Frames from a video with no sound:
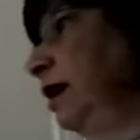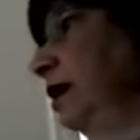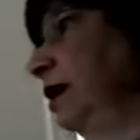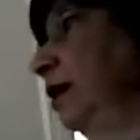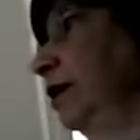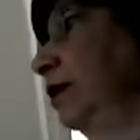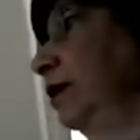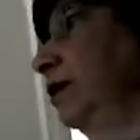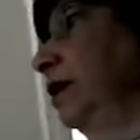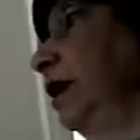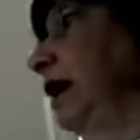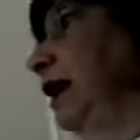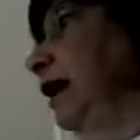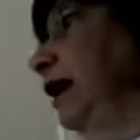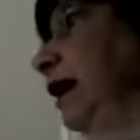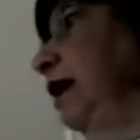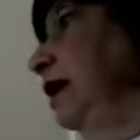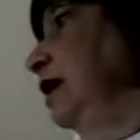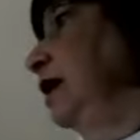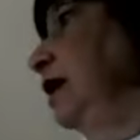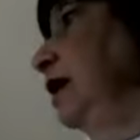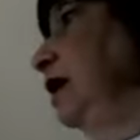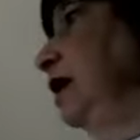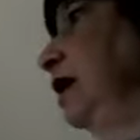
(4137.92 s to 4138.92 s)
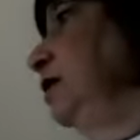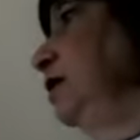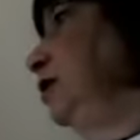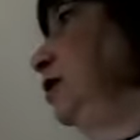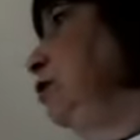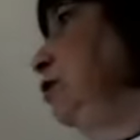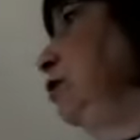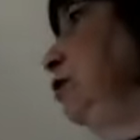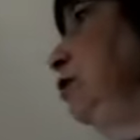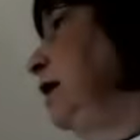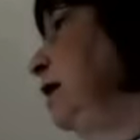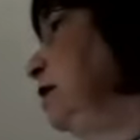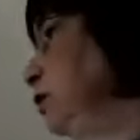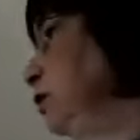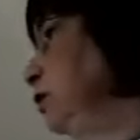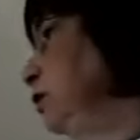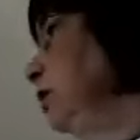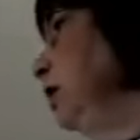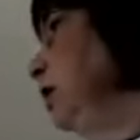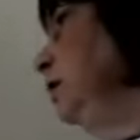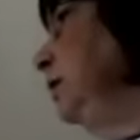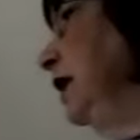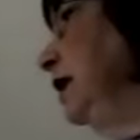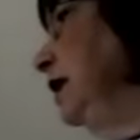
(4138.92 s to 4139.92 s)
Okay. In 3x
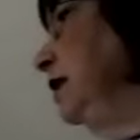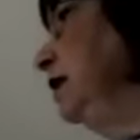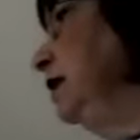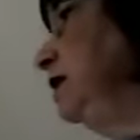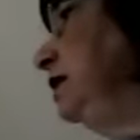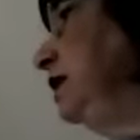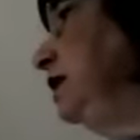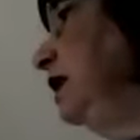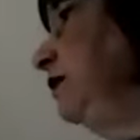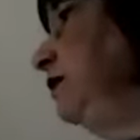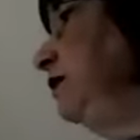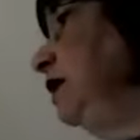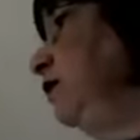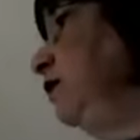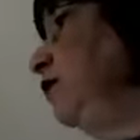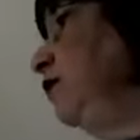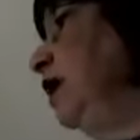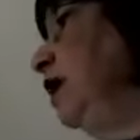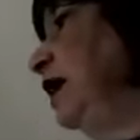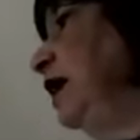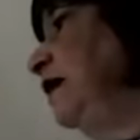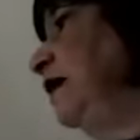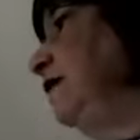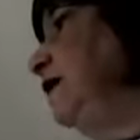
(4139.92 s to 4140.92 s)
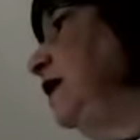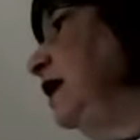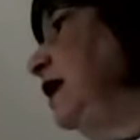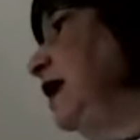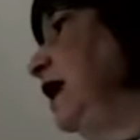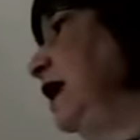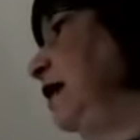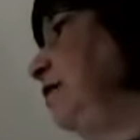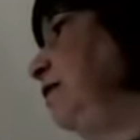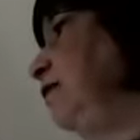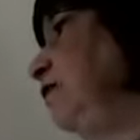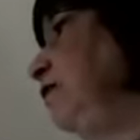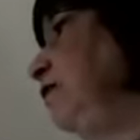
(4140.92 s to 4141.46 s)
squared minus 75, the common